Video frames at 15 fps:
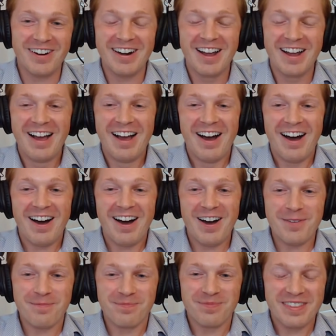are.
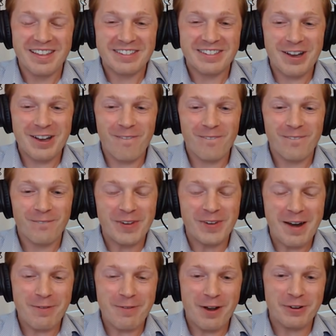Um, so
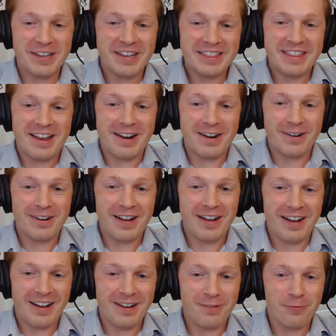whenever I would get there,
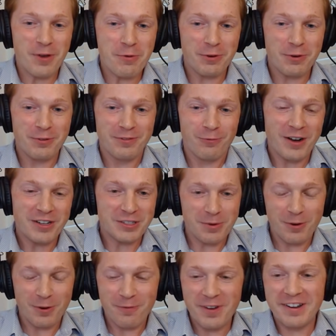uh, we would watch
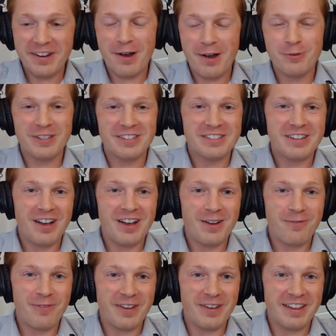some of your videos and
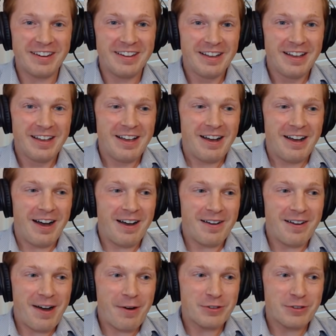stuff, and
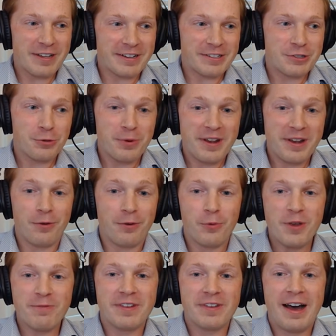uh, I was like, "Serena,
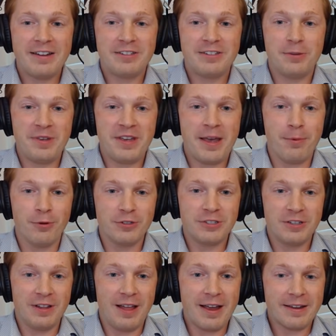we've got to be
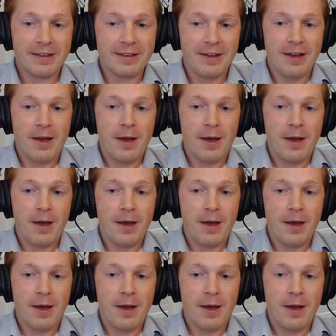able to like